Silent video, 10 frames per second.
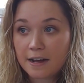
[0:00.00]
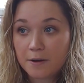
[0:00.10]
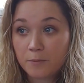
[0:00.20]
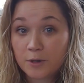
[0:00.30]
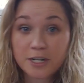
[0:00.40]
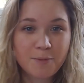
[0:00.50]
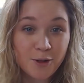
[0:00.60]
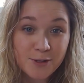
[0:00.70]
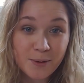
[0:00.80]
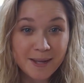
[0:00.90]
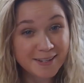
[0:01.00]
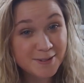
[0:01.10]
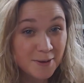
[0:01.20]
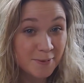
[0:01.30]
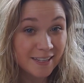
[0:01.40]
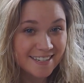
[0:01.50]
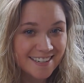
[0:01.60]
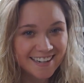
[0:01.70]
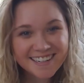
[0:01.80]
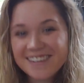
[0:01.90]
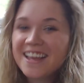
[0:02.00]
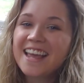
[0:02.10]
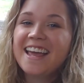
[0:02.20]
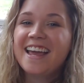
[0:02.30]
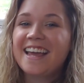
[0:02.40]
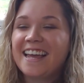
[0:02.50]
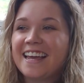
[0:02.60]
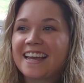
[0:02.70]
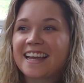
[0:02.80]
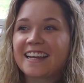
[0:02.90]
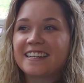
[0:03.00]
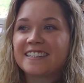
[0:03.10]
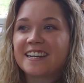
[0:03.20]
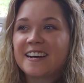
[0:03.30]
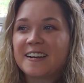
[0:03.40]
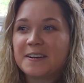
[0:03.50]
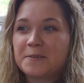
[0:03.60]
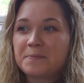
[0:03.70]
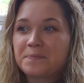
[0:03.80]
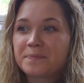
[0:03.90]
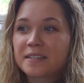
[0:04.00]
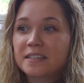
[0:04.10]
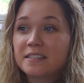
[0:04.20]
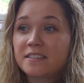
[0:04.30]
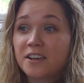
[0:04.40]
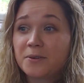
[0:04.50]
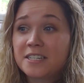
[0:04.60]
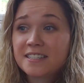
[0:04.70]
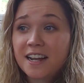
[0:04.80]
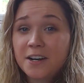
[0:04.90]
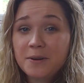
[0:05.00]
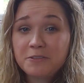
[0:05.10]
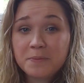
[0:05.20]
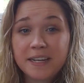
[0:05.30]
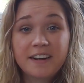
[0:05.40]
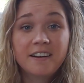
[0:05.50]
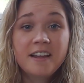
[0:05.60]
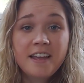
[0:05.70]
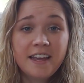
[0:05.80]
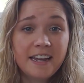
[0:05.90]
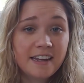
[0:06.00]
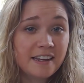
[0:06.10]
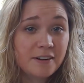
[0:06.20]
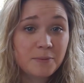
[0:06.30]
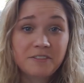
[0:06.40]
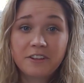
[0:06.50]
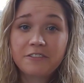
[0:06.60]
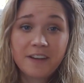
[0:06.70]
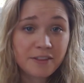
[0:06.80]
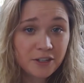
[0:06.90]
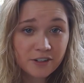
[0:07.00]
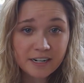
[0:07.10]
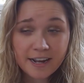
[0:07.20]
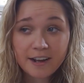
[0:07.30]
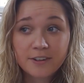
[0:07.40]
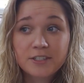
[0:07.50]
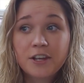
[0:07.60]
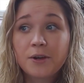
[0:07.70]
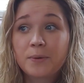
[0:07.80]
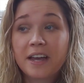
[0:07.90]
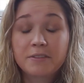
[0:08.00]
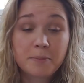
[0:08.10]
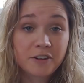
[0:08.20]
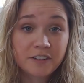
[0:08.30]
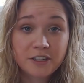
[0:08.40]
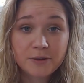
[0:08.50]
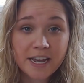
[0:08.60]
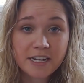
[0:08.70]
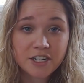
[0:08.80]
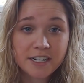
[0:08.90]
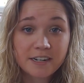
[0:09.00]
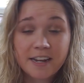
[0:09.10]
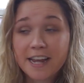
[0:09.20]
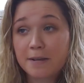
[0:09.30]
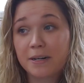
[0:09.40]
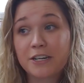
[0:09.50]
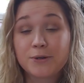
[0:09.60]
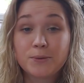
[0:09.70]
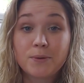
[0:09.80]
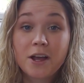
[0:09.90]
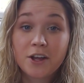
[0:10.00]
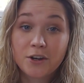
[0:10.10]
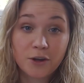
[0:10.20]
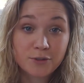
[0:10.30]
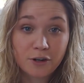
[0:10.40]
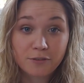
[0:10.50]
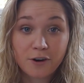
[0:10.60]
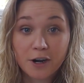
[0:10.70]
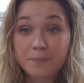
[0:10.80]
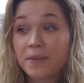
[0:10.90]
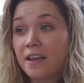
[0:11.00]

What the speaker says: which I'm also in, so I'm really excited. And so we just kind of went from there, and we've found the greenhouse. We have the perfect location. Anybody who knows our farm,